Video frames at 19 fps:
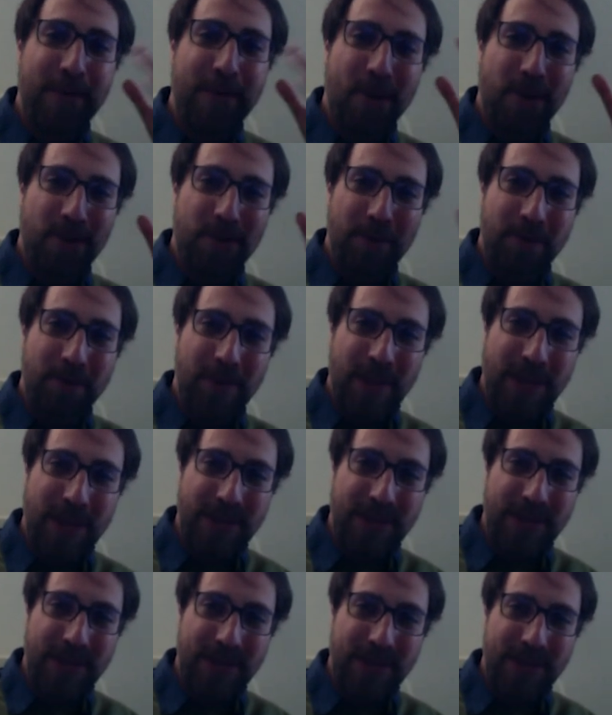other
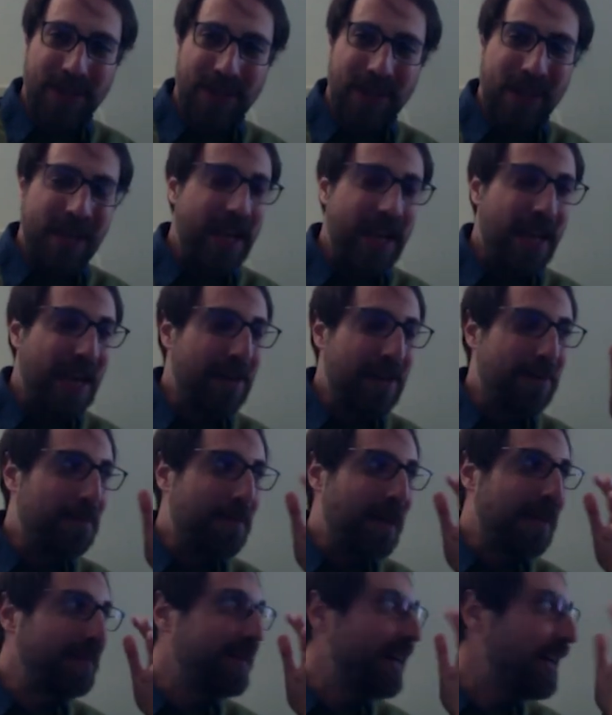place. And
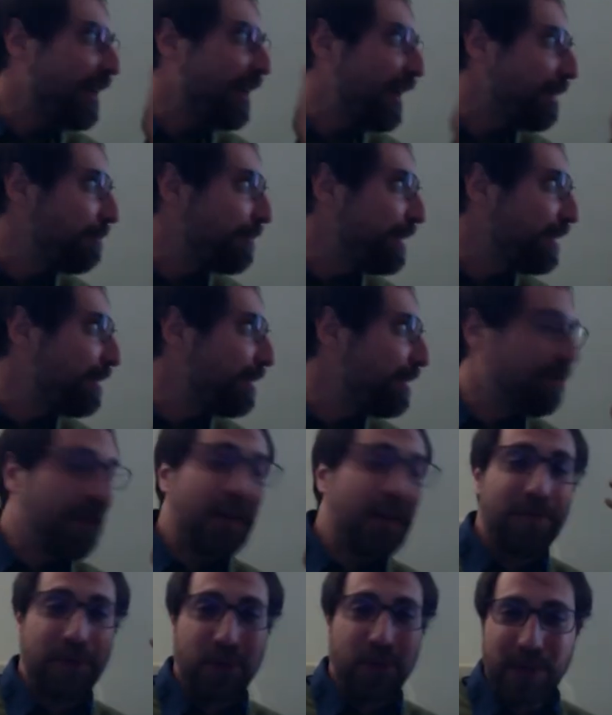by that I mean if,
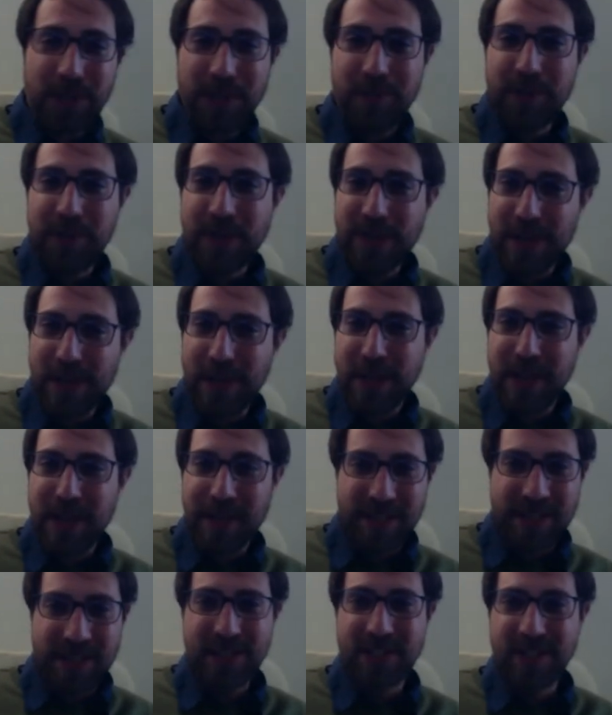if you live in a
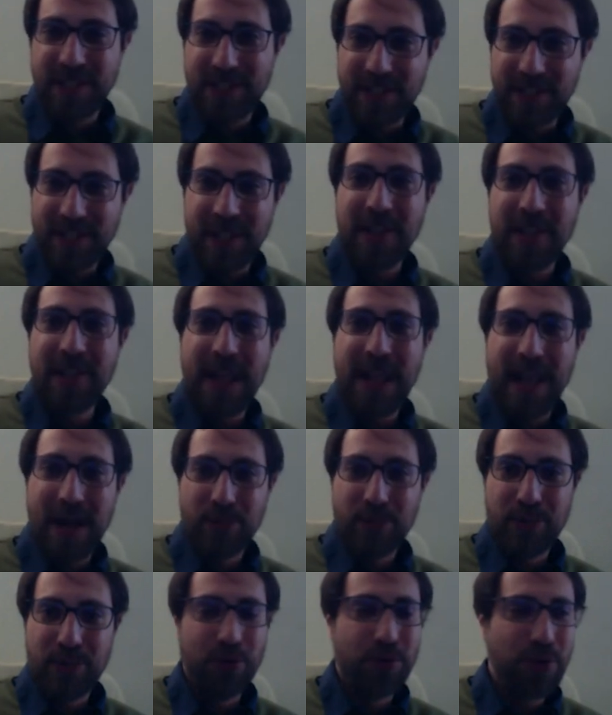in a city that
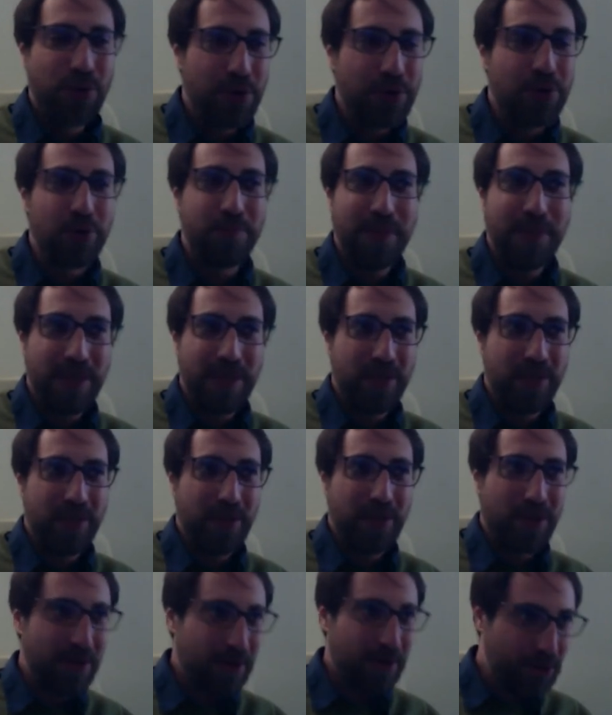allows you not to be you
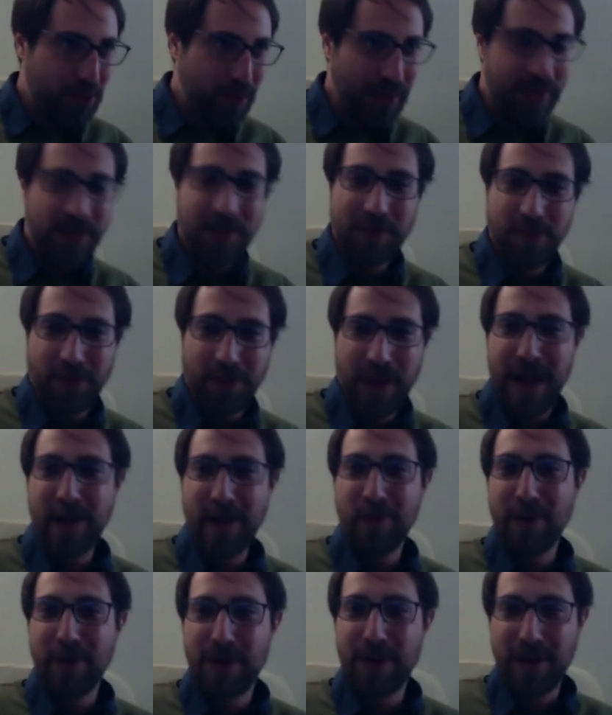know 24
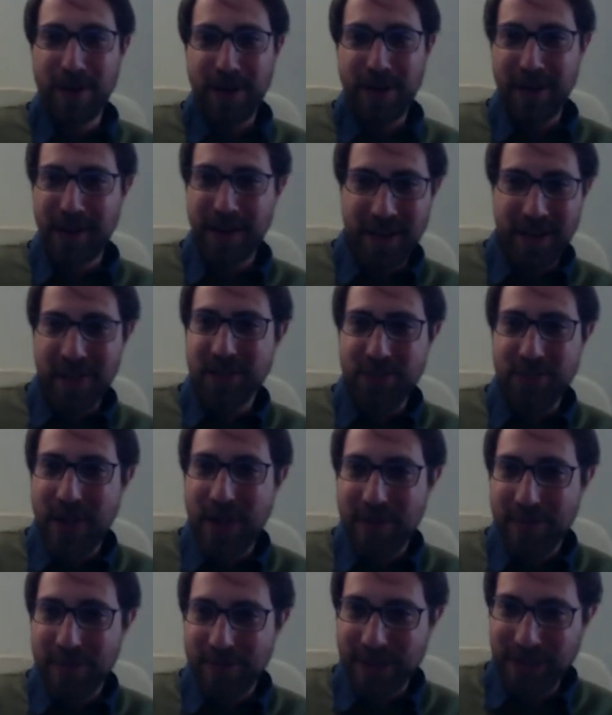hour in the
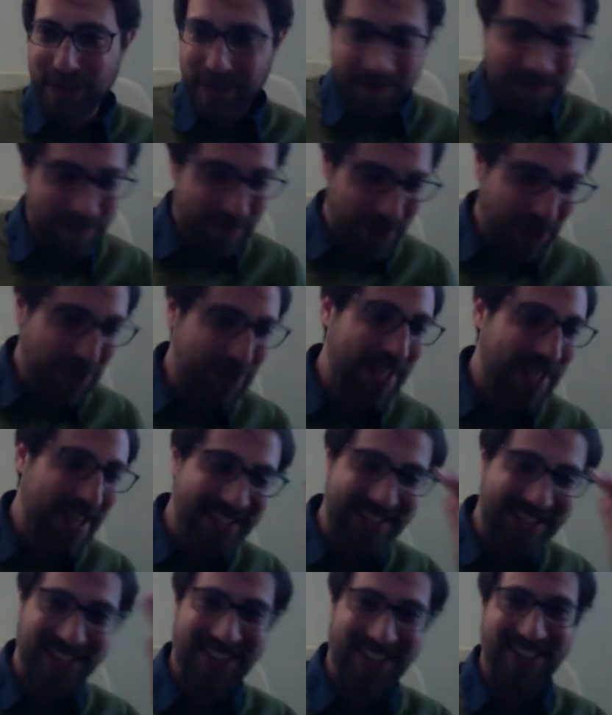traffic because
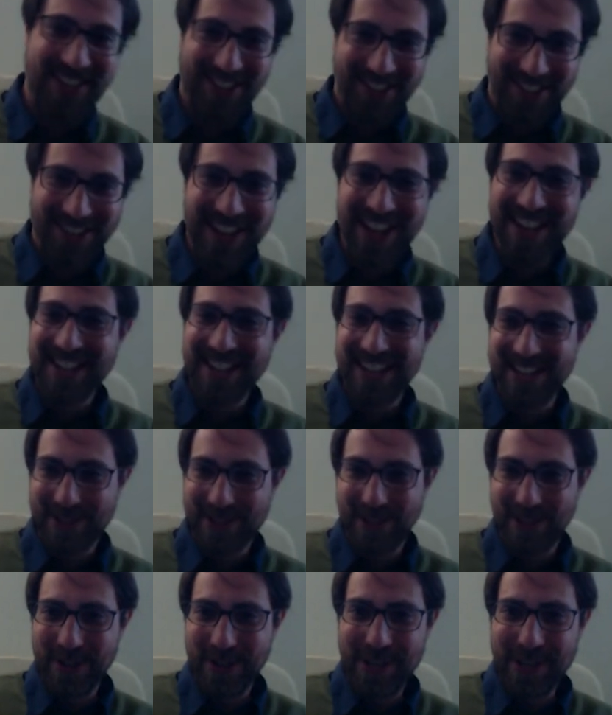that's another that's
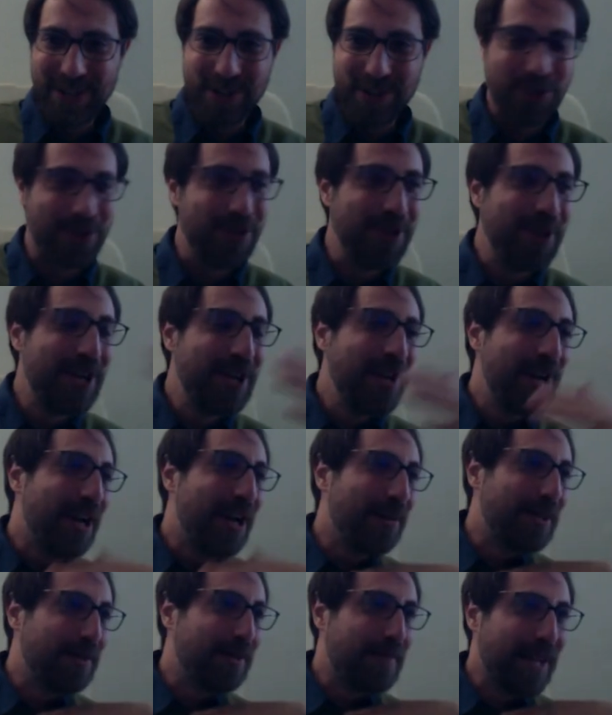another issue. I
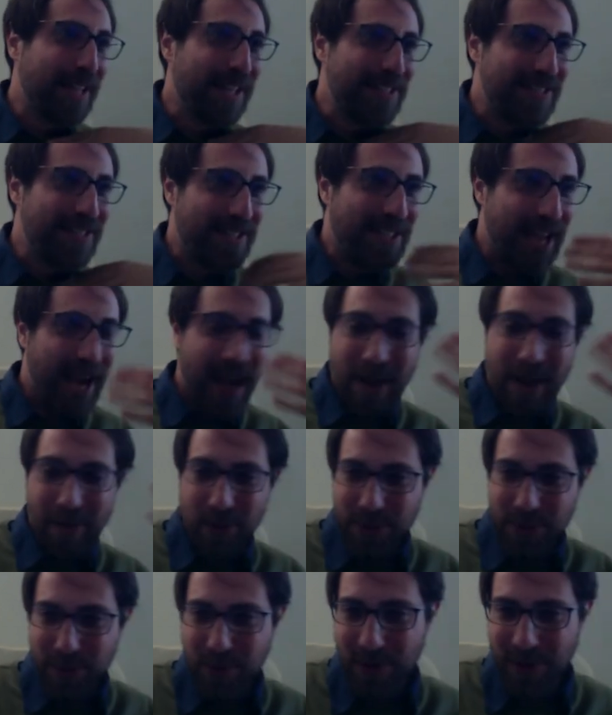mean, my city. I
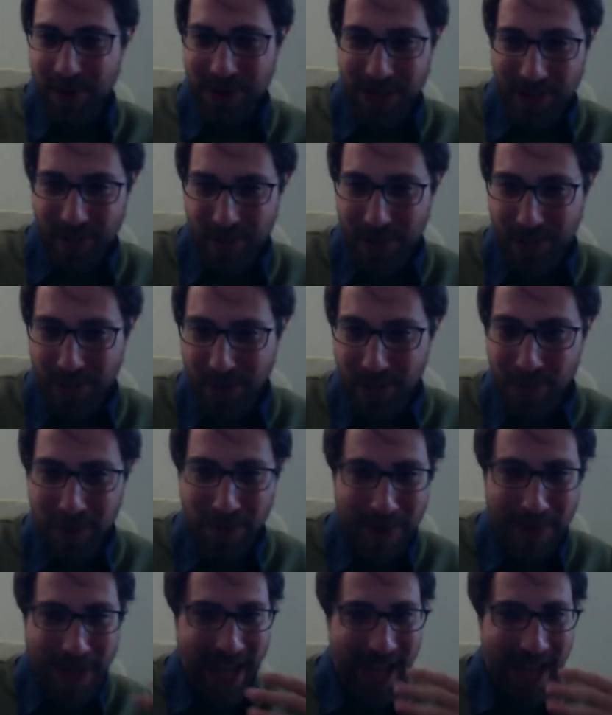was born near
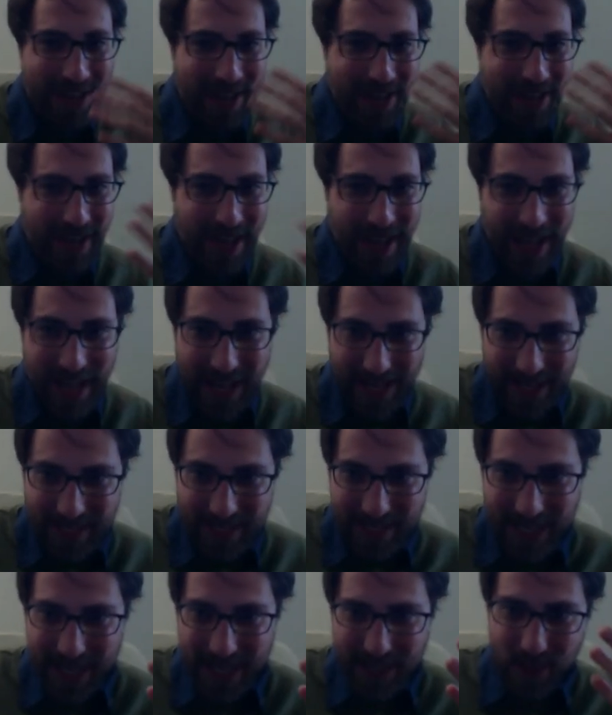Rome, and uh, and it's
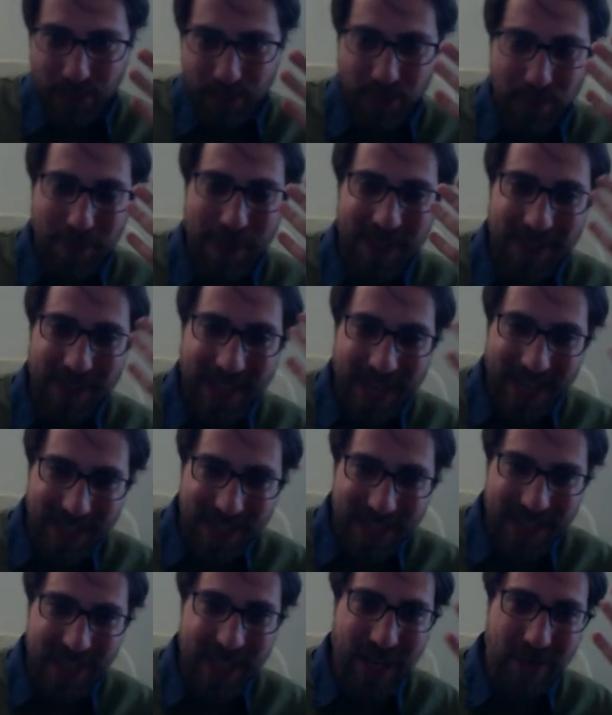like so for me the
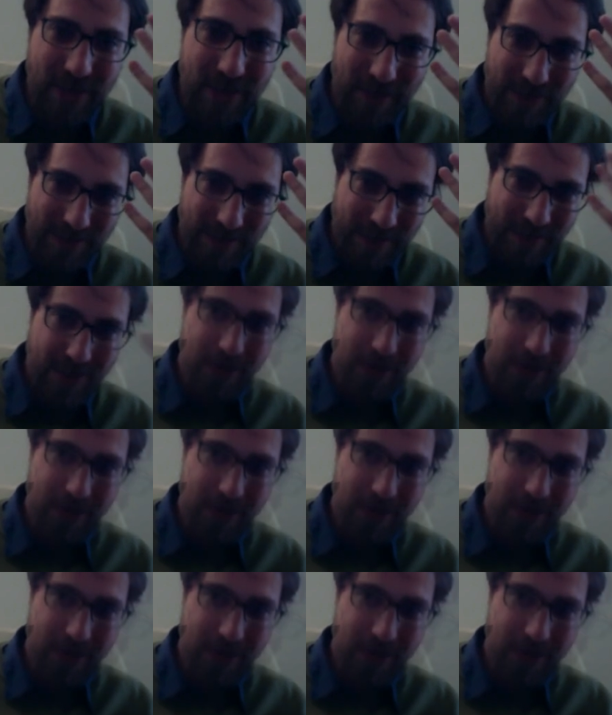idea of you